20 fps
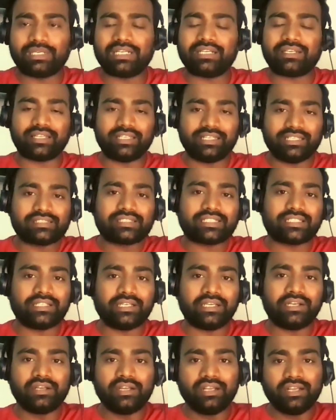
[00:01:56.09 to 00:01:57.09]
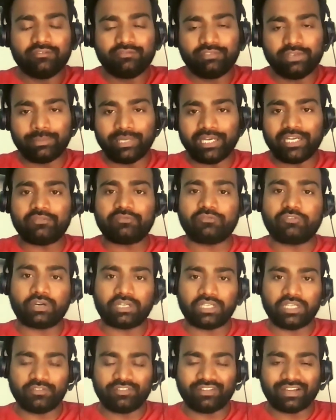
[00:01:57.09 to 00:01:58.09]
But initially, we made
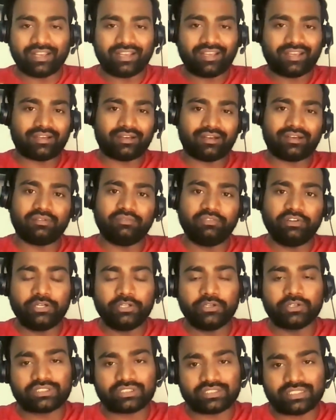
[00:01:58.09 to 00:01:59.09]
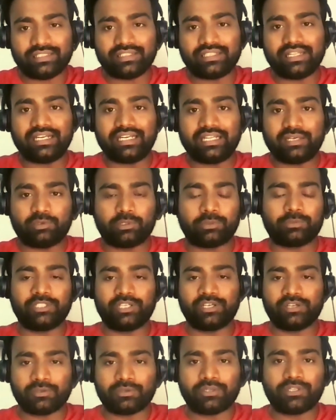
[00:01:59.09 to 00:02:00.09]
45 videos in that DevOps
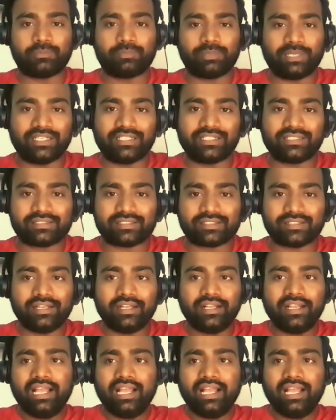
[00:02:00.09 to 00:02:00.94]
Zero to Hero playlist.